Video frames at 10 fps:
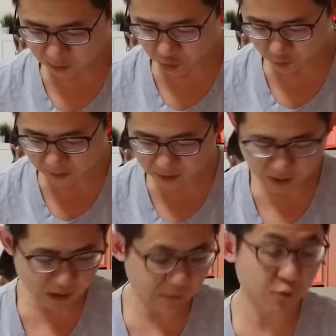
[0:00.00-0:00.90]
So over
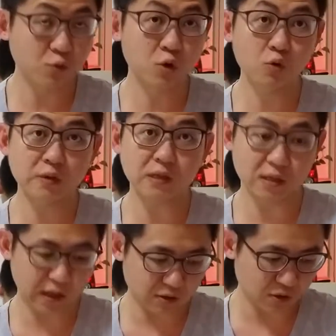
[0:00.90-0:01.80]
here, if you use
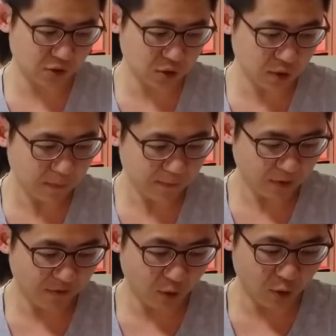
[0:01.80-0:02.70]
the technology
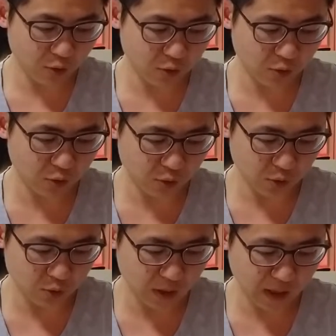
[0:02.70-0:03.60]
for audio,
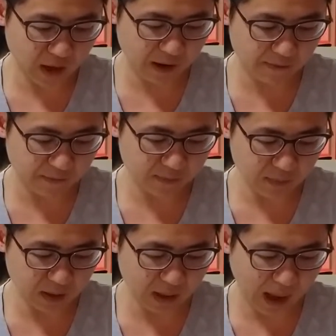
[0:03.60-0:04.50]
you can have
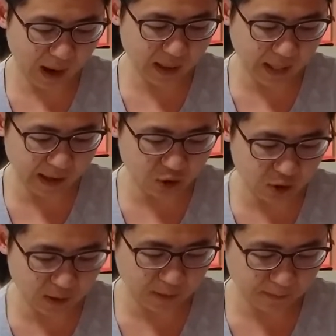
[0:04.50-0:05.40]
the
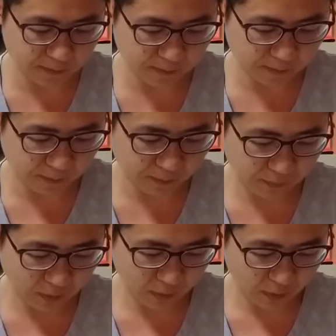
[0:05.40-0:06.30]
iLecture,
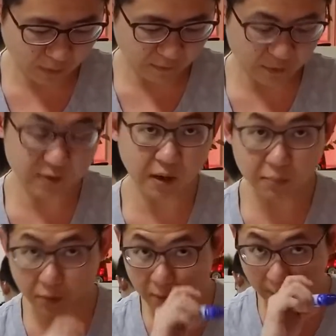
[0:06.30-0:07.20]
for
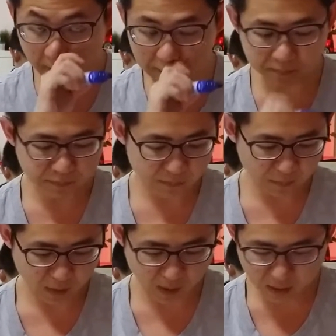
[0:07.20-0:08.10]
example,
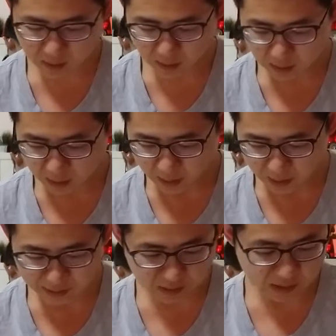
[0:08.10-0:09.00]
okay,
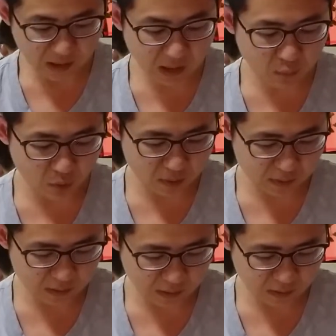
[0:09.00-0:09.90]
and the
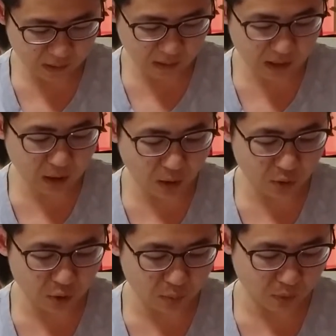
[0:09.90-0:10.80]
e-books, the
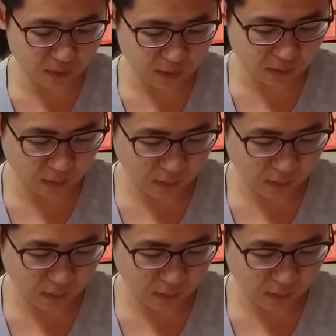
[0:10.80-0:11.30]
e-audiobooks.